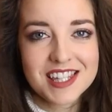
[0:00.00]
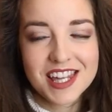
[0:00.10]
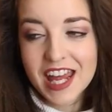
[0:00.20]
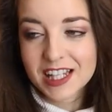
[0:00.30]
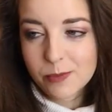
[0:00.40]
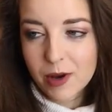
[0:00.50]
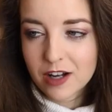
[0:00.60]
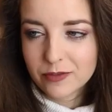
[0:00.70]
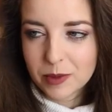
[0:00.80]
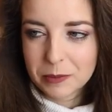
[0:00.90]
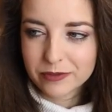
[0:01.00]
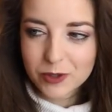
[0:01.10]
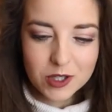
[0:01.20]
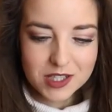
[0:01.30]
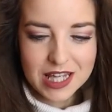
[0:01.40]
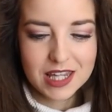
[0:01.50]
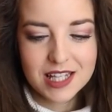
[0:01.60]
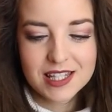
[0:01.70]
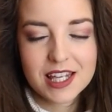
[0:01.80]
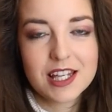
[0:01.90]
the next bath bomb I've got.
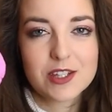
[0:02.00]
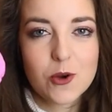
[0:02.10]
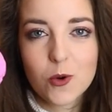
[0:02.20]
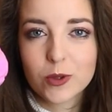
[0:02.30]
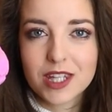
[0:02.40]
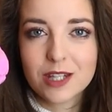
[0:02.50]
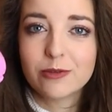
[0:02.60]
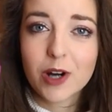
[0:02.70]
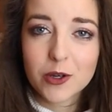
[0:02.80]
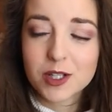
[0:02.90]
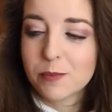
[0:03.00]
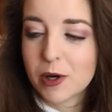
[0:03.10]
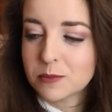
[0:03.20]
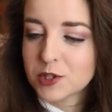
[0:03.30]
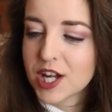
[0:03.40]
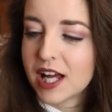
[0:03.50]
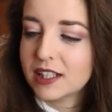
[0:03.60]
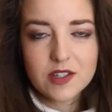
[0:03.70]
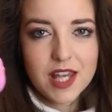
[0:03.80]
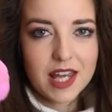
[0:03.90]
This is called the Rose
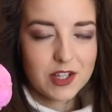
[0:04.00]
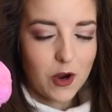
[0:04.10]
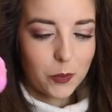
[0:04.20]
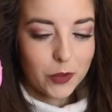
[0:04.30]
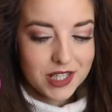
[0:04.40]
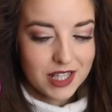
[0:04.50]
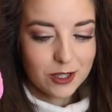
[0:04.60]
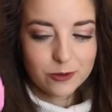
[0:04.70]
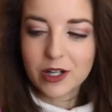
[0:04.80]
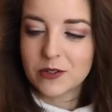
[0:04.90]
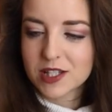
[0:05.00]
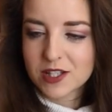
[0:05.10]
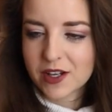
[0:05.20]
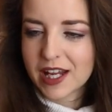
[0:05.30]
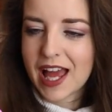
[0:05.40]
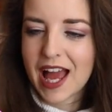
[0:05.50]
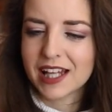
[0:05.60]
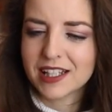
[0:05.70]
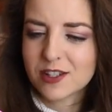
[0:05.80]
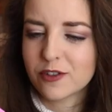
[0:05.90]
Bombshell. So yeah, it's got pretty little roses on it
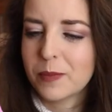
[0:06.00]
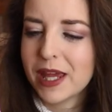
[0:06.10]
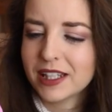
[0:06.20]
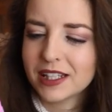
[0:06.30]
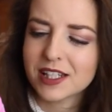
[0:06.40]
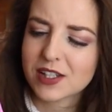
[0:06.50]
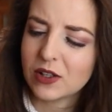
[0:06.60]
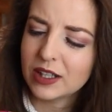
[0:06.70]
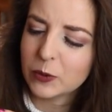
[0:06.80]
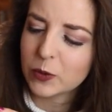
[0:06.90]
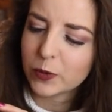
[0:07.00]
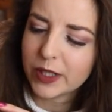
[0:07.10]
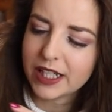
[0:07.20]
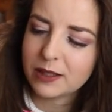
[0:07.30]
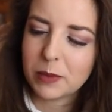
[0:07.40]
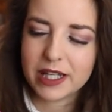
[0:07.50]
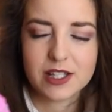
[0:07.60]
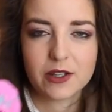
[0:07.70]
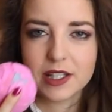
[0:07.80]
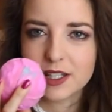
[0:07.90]
and it's sort of pink and it's got little green
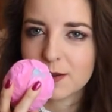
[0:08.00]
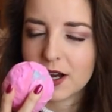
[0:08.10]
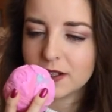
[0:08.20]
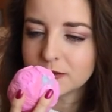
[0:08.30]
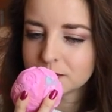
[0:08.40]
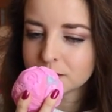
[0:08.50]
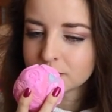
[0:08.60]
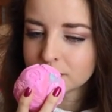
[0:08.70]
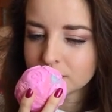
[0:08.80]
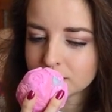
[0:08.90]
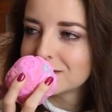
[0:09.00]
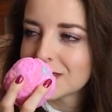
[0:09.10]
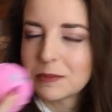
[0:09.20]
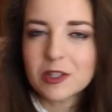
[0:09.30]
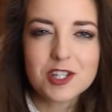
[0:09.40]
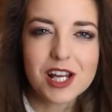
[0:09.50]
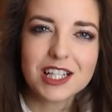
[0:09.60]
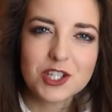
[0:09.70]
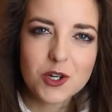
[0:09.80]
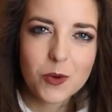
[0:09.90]
bits on it as well. not
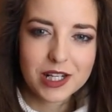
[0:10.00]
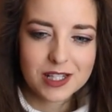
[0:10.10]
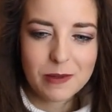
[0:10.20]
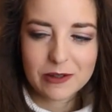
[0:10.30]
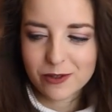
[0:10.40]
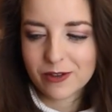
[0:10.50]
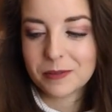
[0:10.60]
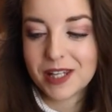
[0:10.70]
entirely sure what it smells of. I'm